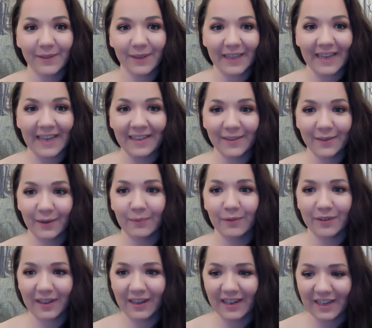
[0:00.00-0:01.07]
Okay, so I'm
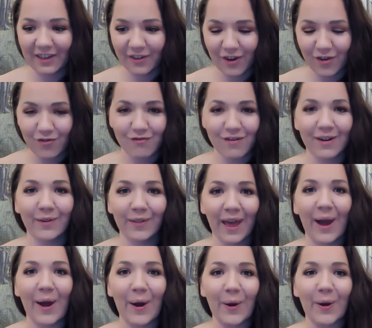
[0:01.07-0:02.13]
just going to literally drill
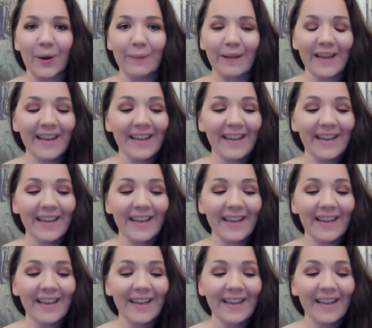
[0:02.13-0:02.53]
that home.